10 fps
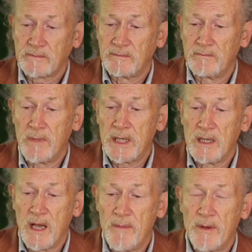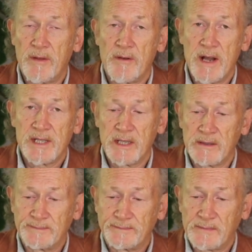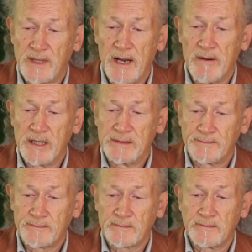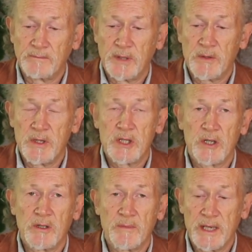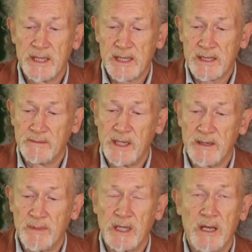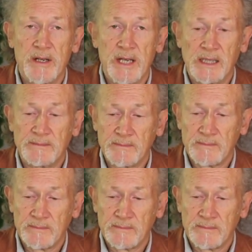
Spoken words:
middle upper thoracic area between the shoulder blades and a bit lower down.